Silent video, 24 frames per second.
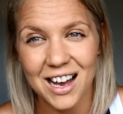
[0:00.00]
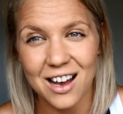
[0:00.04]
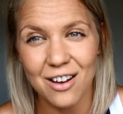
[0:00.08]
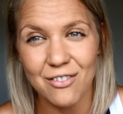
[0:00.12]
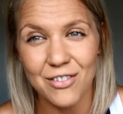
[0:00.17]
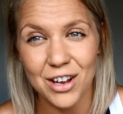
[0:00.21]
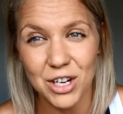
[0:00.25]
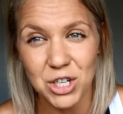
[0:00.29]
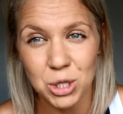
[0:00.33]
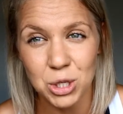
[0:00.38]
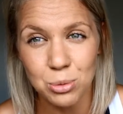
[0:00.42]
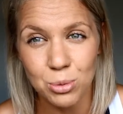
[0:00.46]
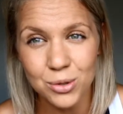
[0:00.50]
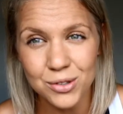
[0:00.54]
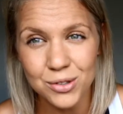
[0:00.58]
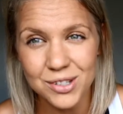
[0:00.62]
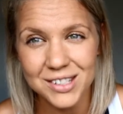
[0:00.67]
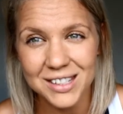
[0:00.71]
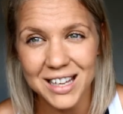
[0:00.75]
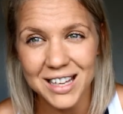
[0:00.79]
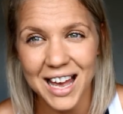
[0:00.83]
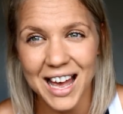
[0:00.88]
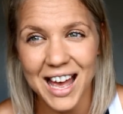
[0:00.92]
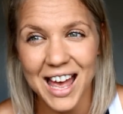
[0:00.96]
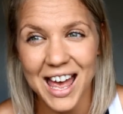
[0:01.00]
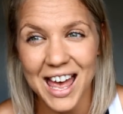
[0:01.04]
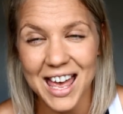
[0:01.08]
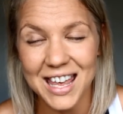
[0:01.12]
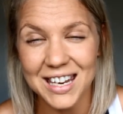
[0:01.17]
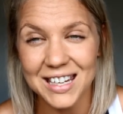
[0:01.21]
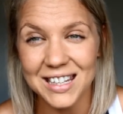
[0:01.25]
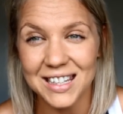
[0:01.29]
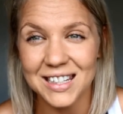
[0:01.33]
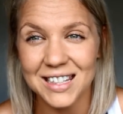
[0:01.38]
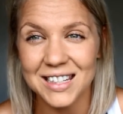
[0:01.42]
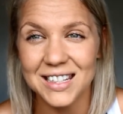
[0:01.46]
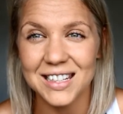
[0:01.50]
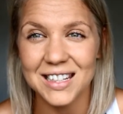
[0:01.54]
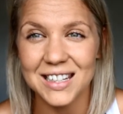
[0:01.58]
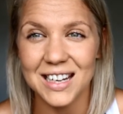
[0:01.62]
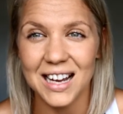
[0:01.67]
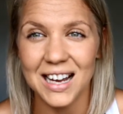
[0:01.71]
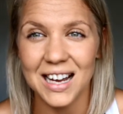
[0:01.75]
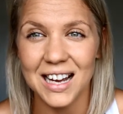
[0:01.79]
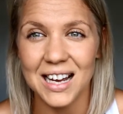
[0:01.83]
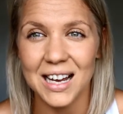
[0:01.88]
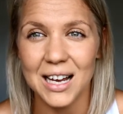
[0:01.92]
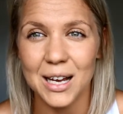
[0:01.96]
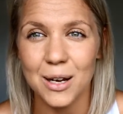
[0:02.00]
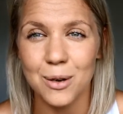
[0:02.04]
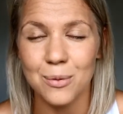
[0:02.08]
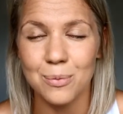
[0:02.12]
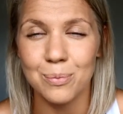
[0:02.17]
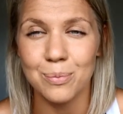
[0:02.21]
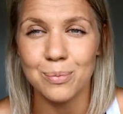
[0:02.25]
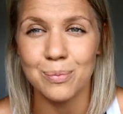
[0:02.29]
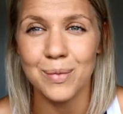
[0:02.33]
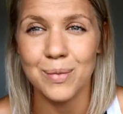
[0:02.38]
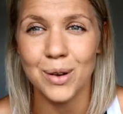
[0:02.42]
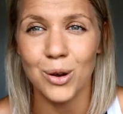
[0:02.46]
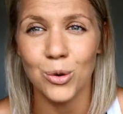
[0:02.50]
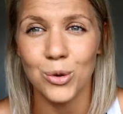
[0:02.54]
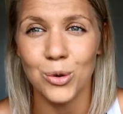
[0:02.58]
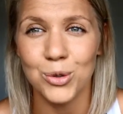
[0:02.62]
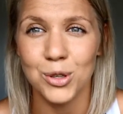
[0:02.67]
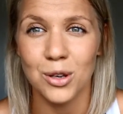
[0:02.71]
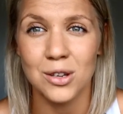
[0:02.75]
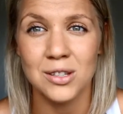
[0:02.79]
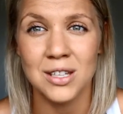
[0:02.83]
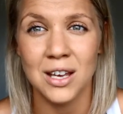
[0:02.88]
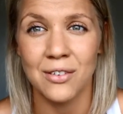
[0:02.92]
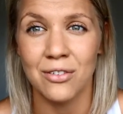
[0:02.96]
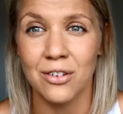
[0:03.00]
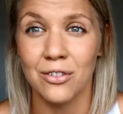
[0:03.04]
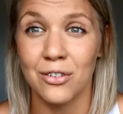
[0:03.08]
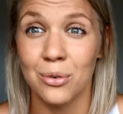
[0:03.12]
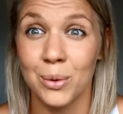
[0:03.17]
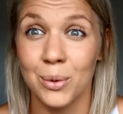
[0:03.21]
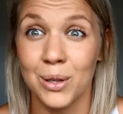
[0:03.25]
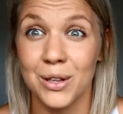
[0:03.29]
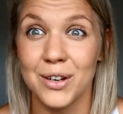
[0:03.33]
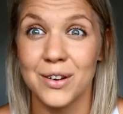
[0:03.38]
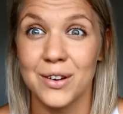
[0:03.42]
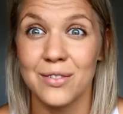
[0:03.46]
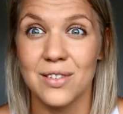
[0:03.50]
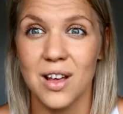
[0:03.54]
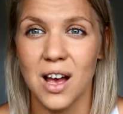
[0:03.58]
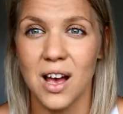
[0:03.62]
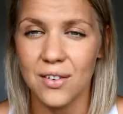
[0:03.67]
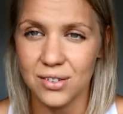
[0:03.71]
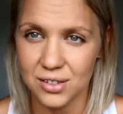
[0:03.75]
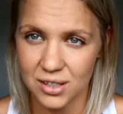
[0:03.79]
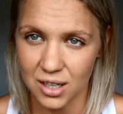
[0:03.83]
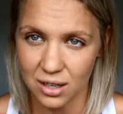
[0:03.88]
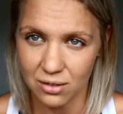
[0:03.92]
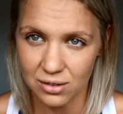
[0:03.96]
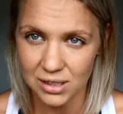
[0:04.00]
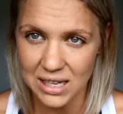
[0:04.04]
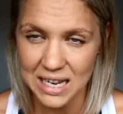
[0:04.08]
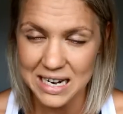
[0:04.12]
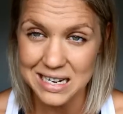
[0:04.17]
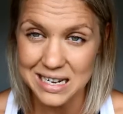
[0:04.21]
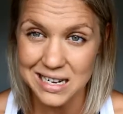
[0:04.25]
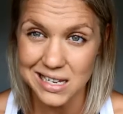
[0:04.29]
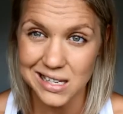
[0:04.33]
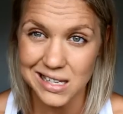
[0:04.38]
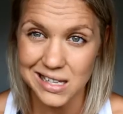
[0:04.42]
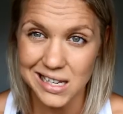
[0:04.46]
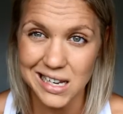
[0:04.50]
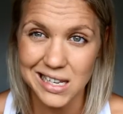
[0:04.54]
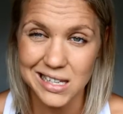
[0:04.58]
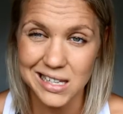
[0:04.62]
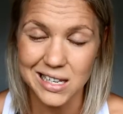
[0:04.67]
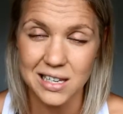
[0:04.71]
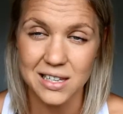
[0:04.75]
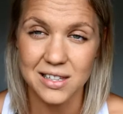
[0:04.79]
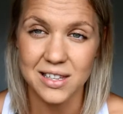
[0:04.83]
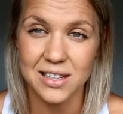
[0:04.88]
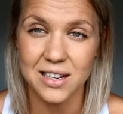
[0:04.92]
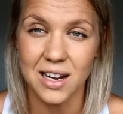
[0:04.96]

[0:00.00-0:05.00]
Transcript: vegetables, and also suffer from a lot of lifestyle-related diseases.